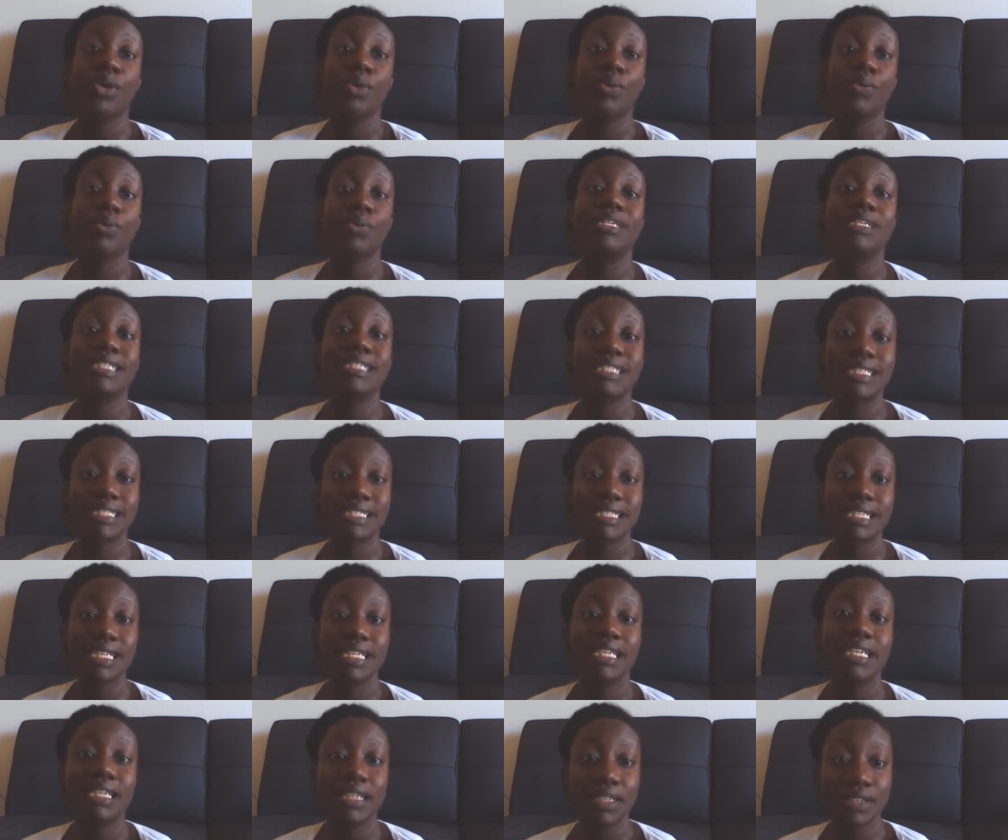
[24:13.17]

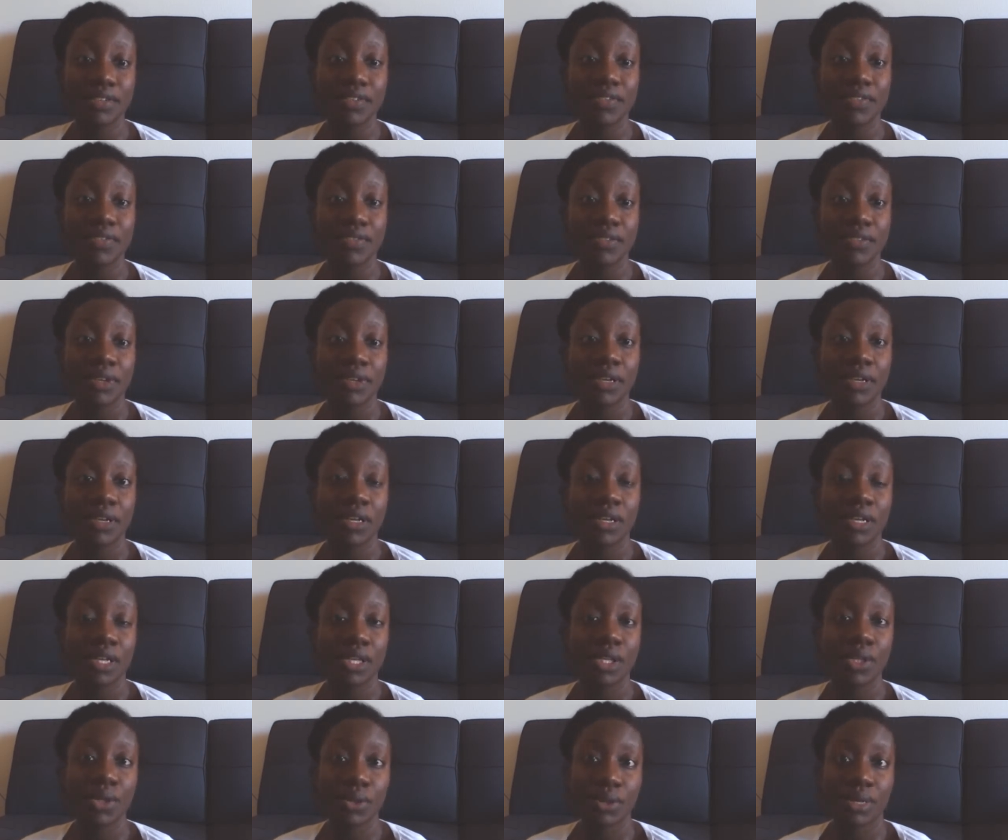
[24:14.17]
Receive,
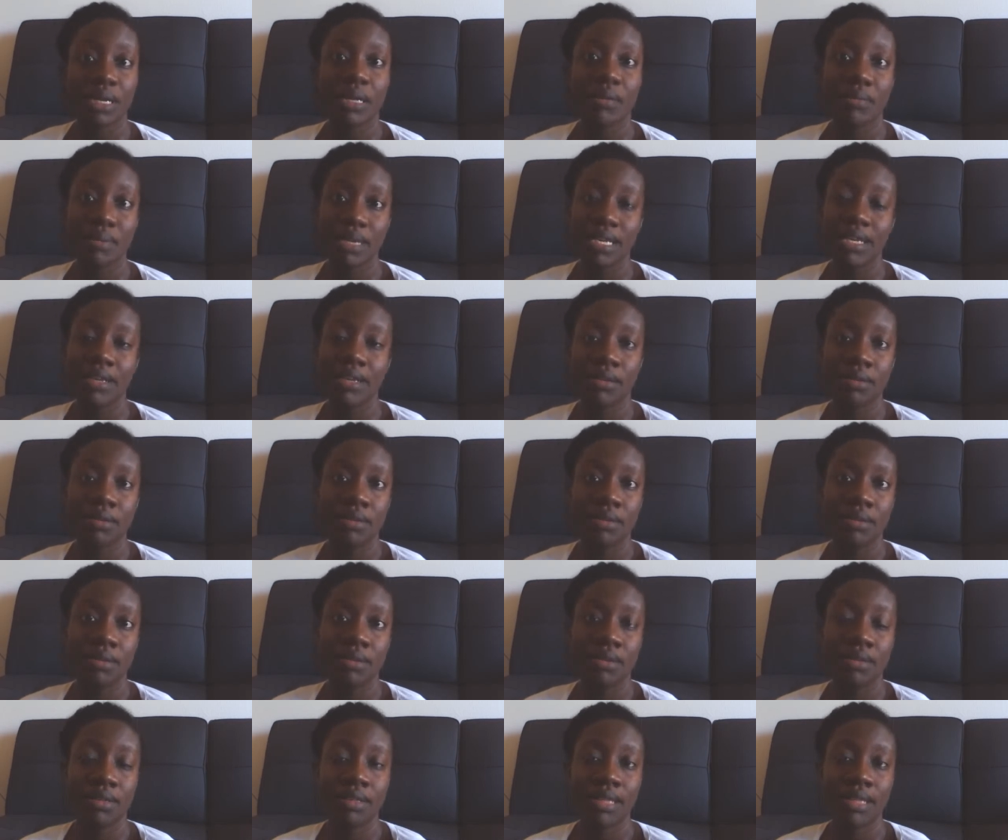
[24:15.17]
you know what I mean?